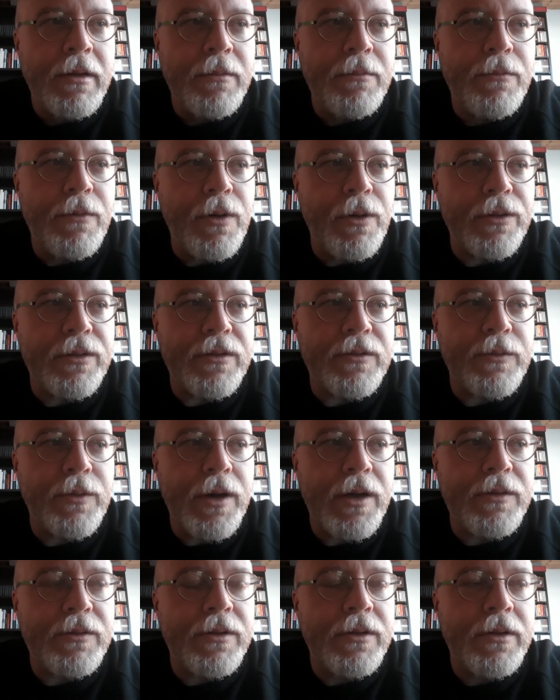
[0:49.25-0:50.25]
more than
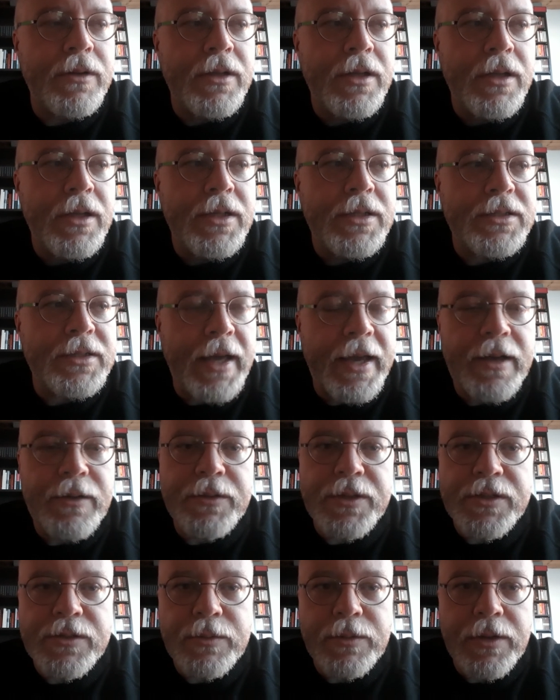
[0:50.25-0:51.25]
one
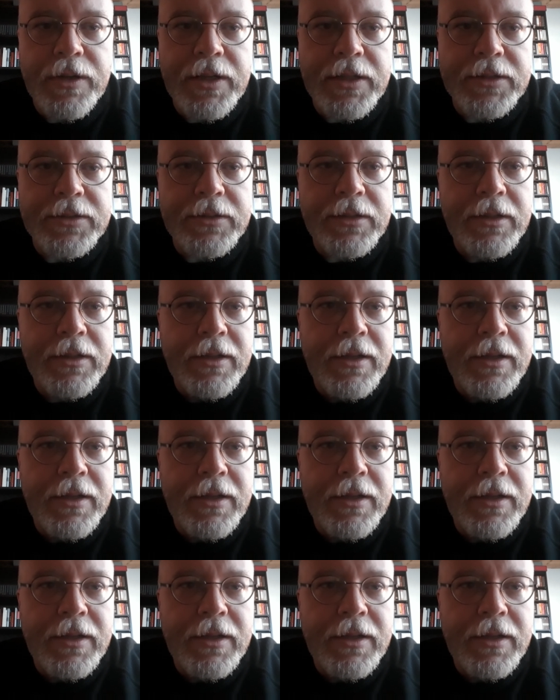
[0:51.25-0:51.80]
language world